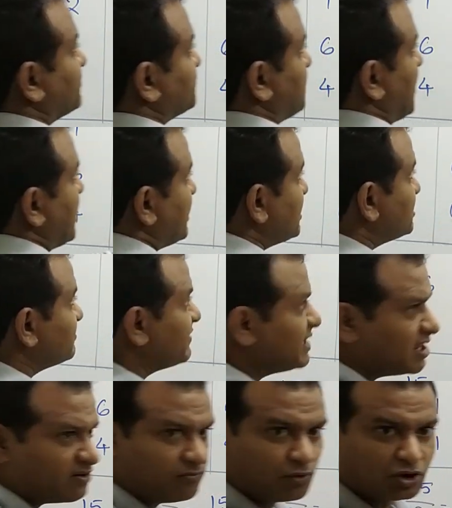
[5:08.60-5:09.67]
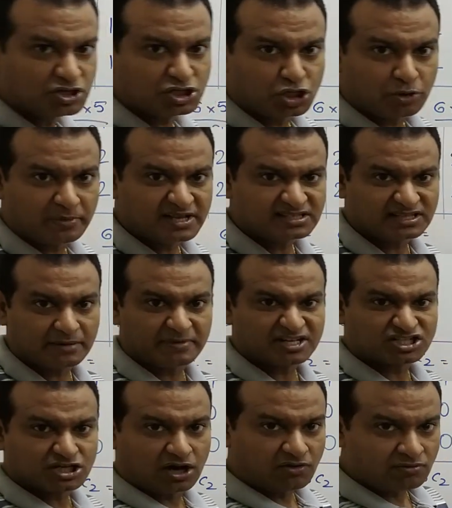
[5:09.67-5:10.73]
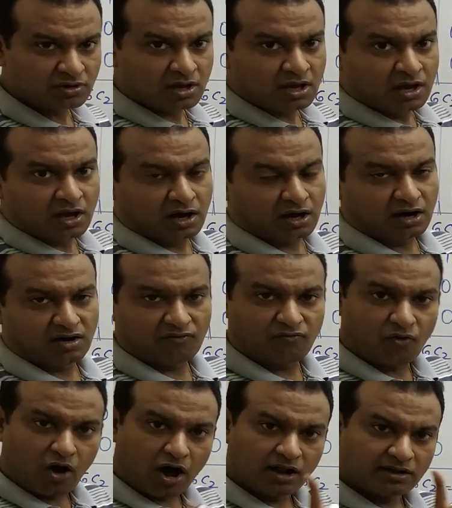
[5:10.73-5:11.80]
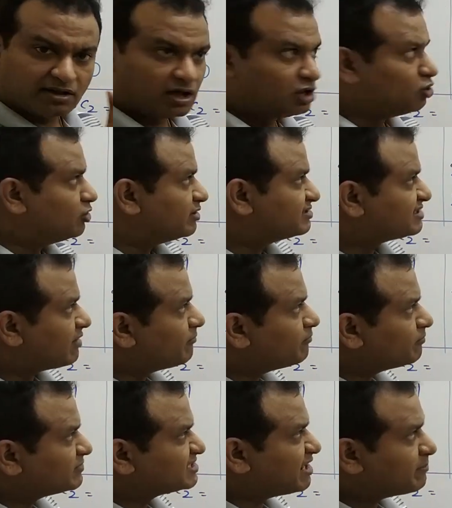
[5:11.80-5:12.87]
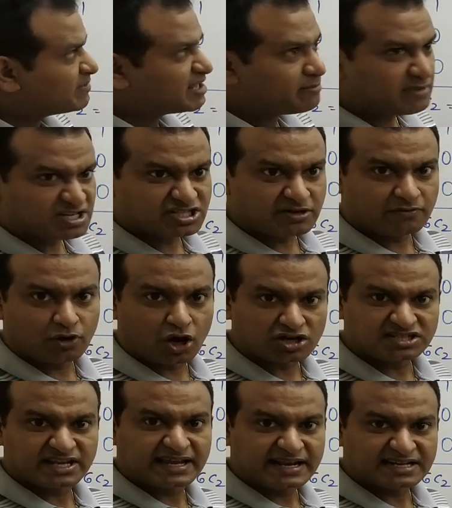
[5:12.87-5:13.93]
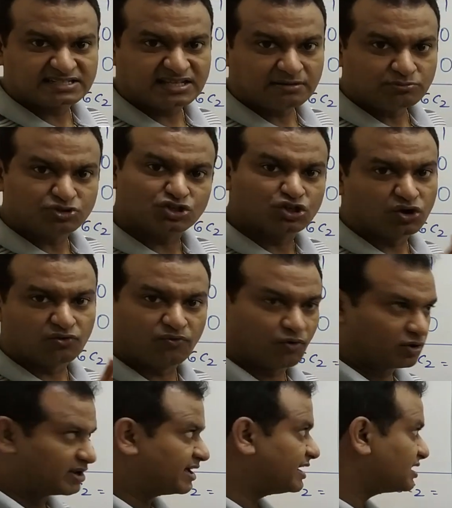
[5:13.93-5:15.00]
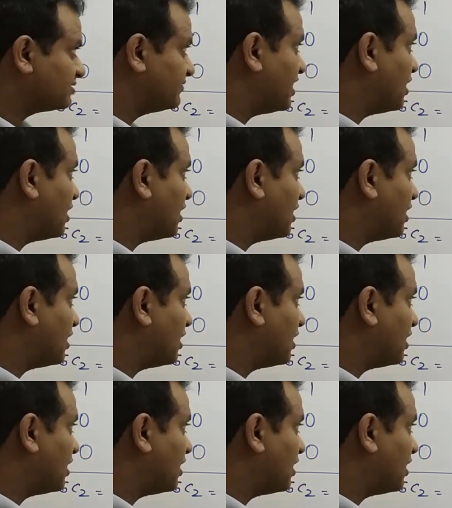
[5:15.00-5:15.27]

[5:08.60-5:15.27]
Spain is winning 4-0 means they must have uh, won uh, some some team must have lost against them 0-4 correct we